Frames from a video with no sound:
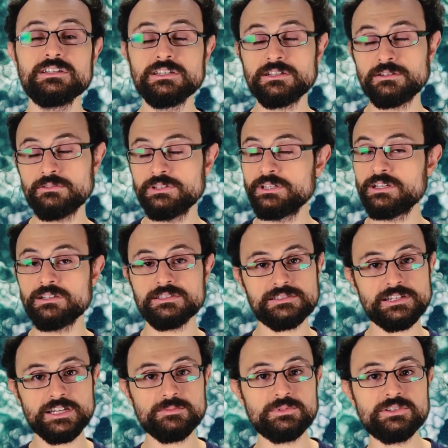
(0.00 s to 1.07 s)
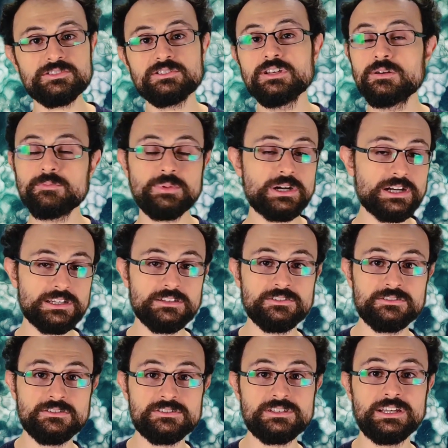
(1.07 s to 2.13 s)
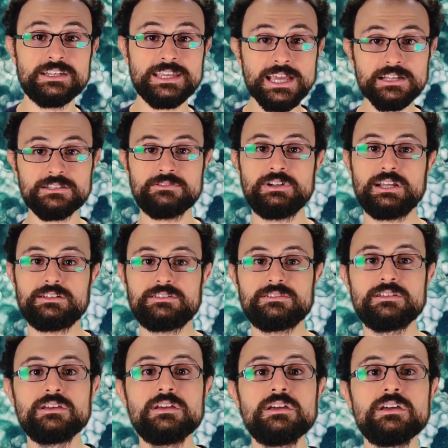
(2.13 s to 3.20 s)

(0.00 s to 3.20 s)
including Alzheimer's, Parkinson's, and cataracts.